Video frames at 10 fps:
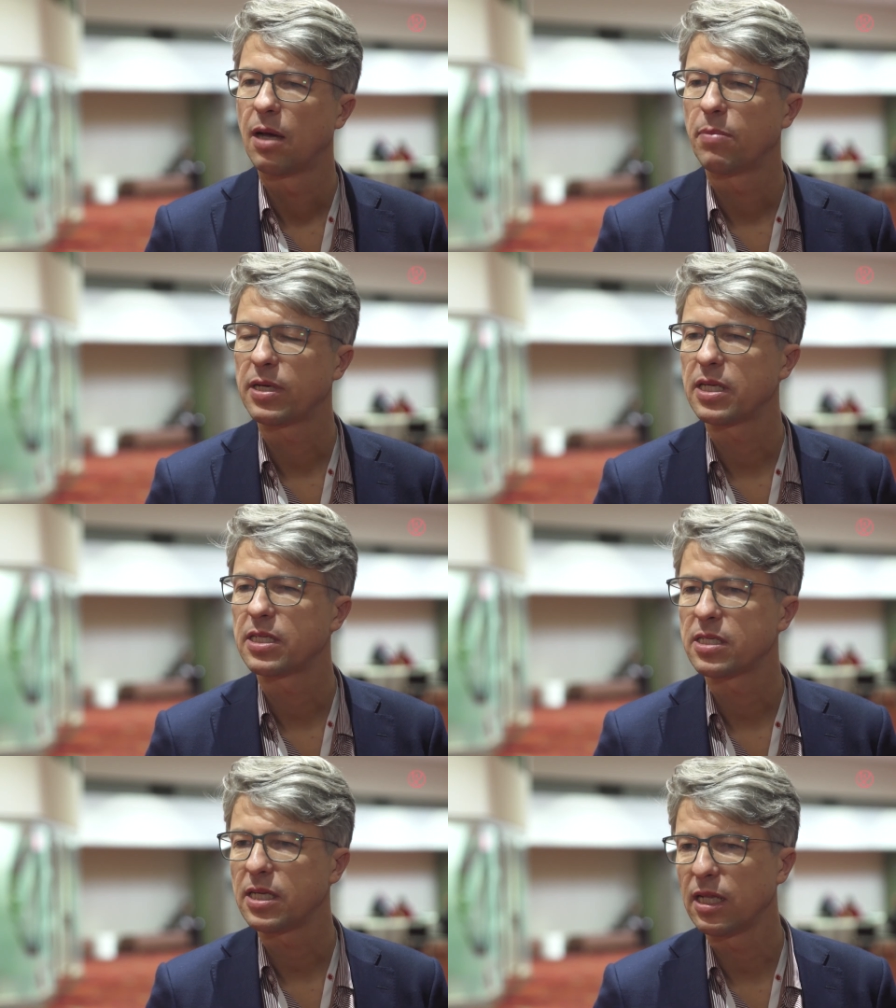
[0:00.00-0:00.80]
But
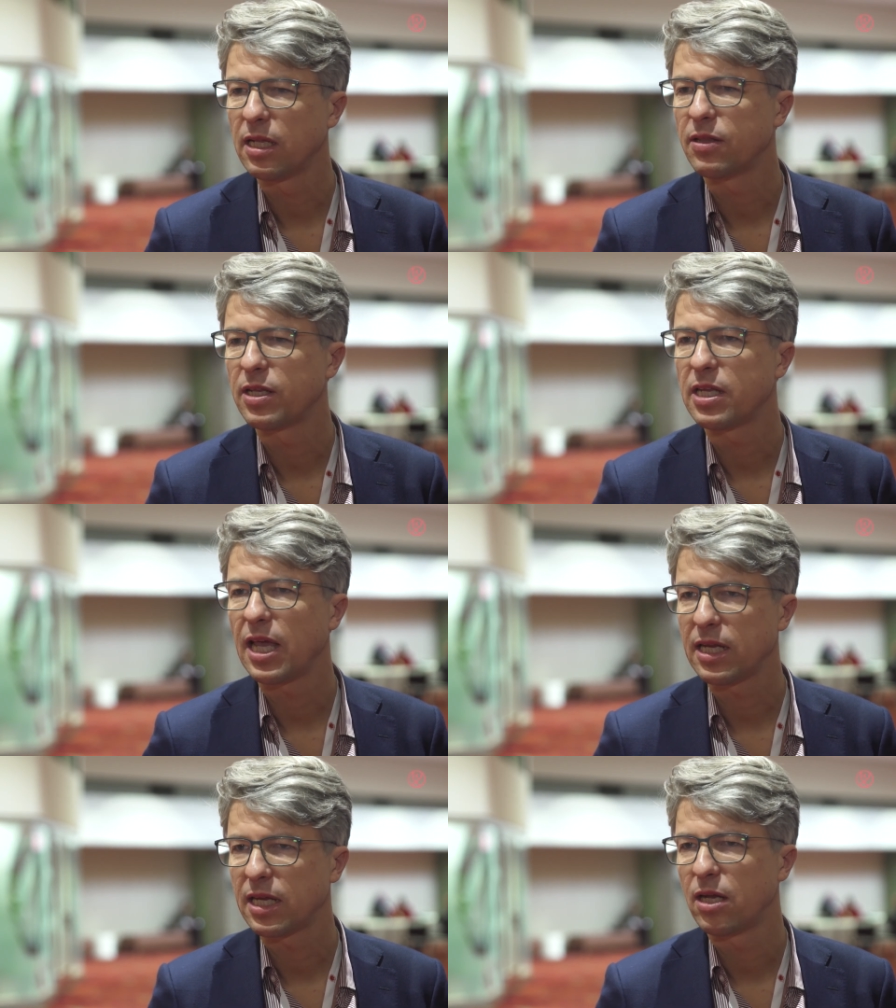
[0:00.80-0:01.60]
still, the
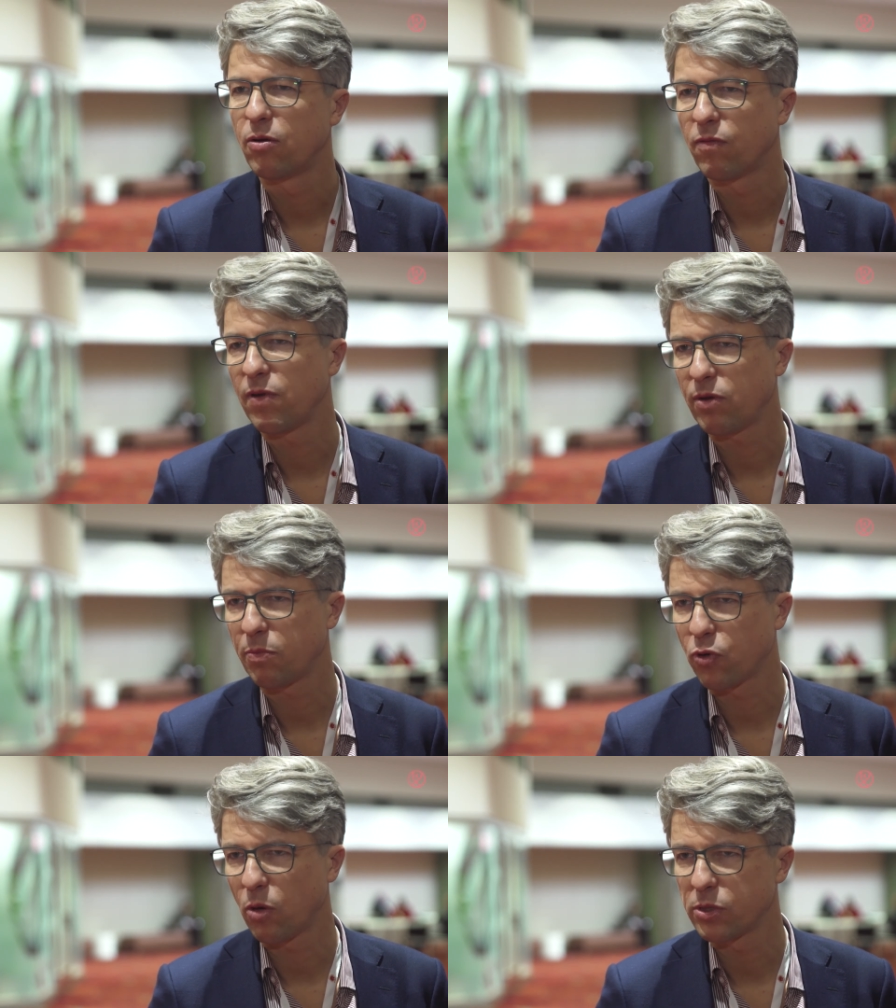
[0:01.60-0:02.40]
data look very
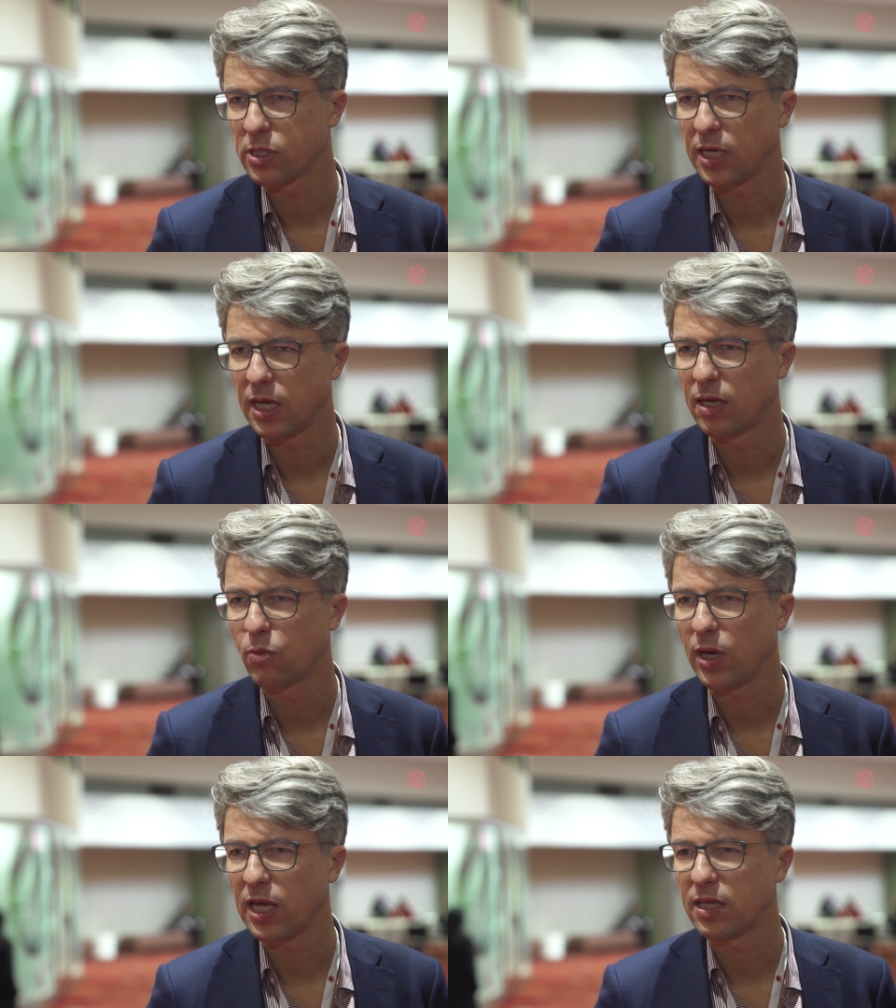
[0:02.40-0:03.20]
promising in a
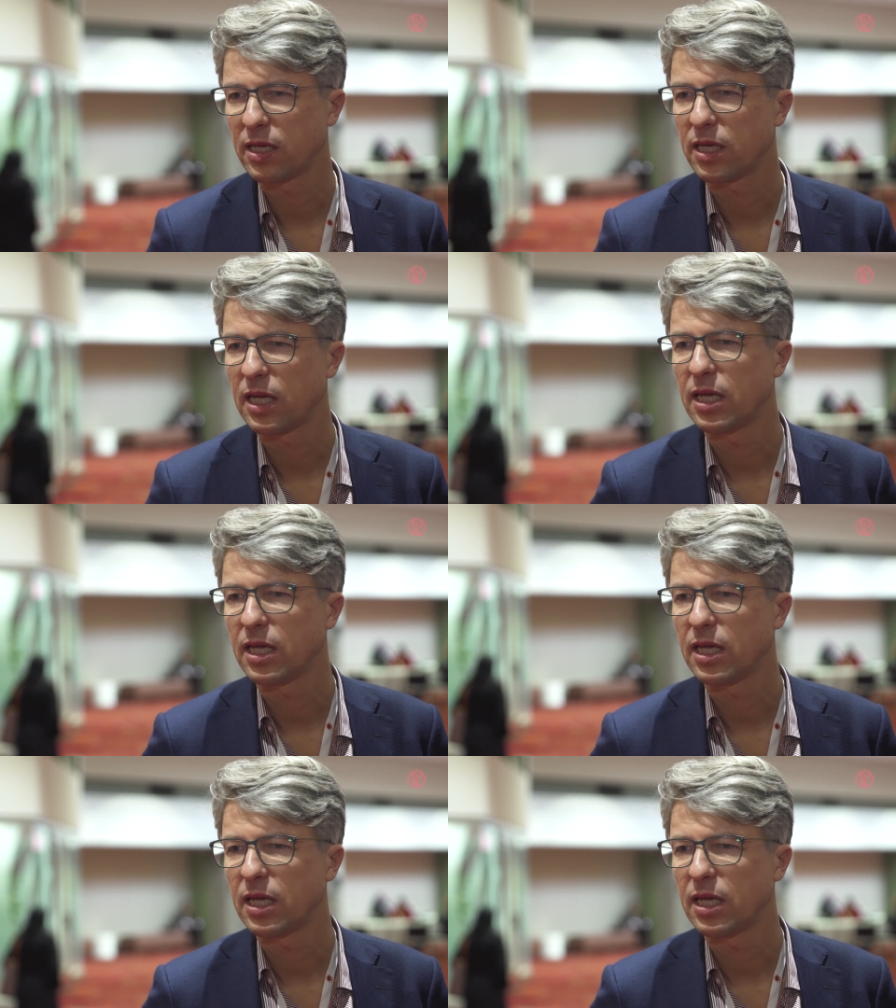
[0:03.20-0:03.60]
way that,